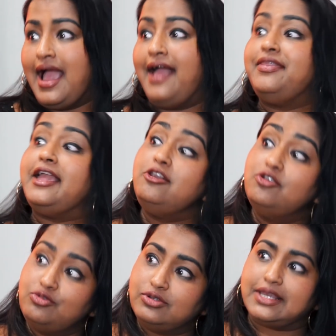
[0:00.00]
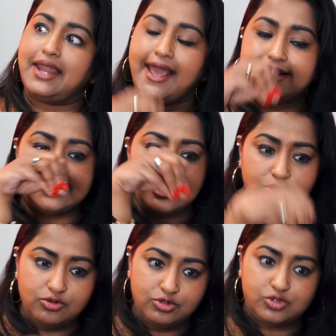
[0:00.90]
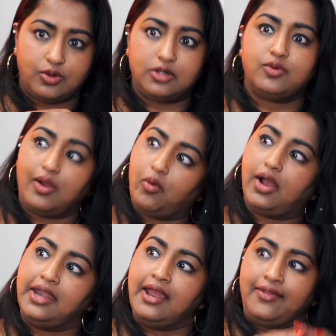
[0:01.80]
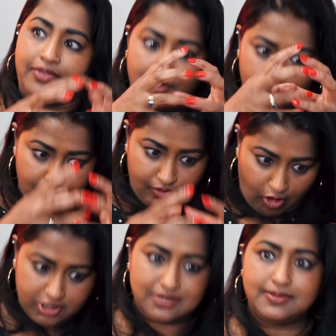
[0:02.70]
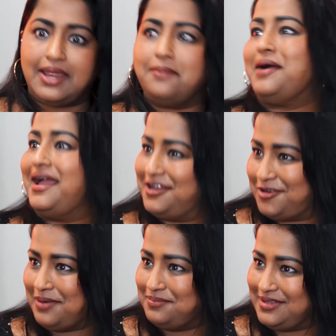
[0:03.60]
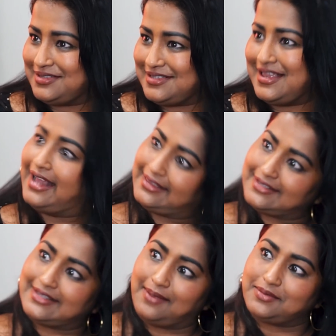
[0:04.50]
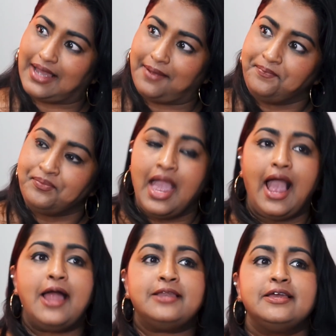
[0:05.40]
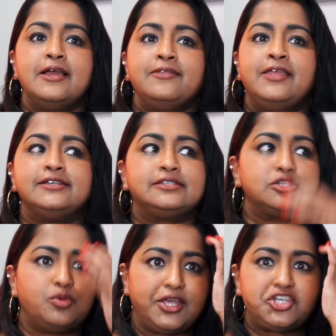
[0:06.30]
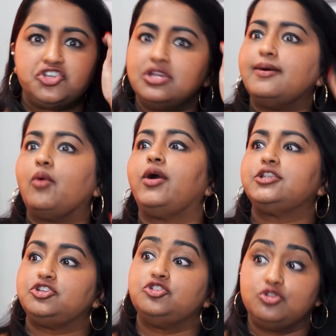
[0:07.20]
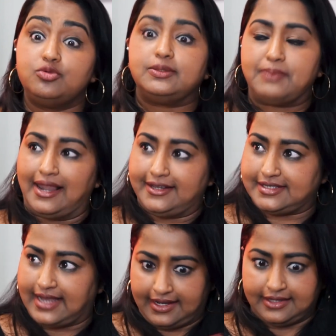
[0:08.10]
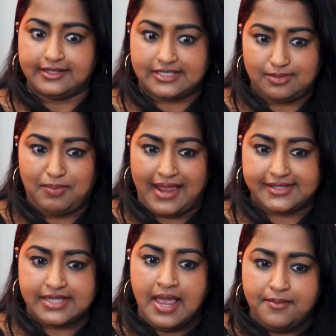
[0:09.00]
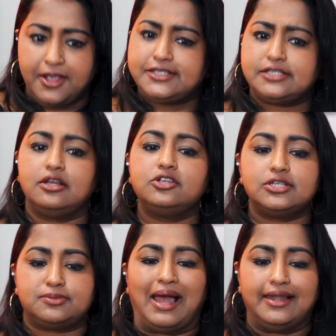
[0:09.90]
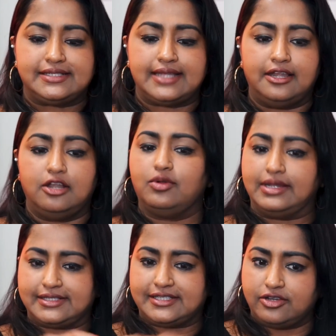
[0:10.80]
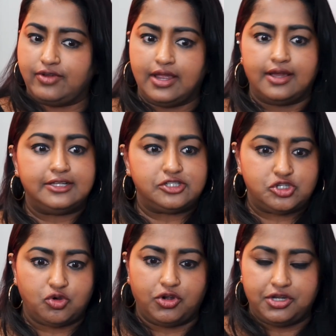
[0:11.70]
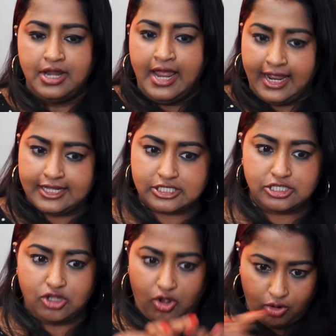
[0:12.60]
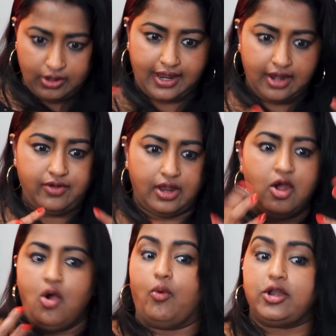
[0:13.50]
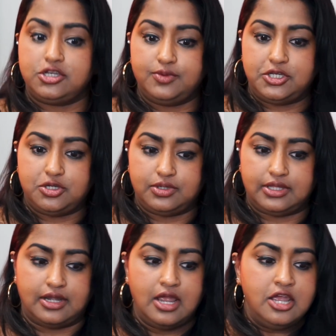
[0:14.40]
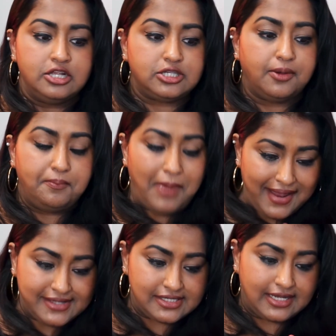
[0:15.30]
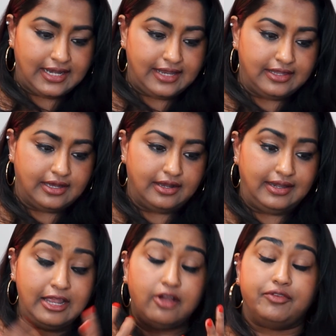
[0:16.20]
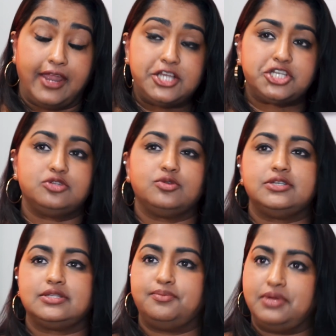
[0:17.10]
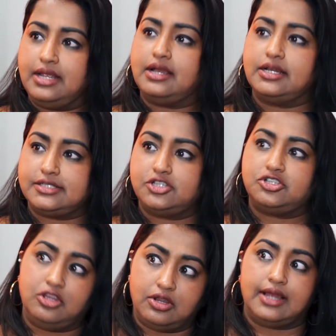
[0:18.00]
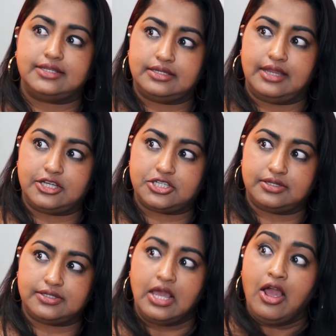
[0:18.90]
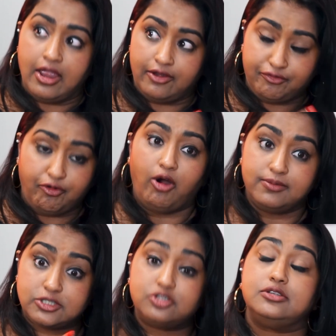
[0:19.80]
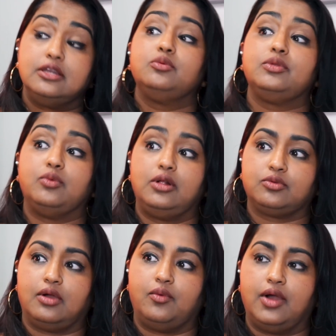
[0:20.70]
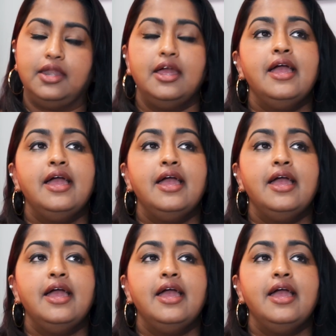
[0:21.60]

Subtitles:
And they lose. And as they lose World War I, the Ottoman Empire crumbles at the same time. And there's this question about what to do with Palestine, the space, because it's not just Palestine alone, it's Syria, it's Jordan, it's this whole area. What do we do with it? So basically the League of Nations, which is the precursor to the United Nations, it forms to deal with World War I.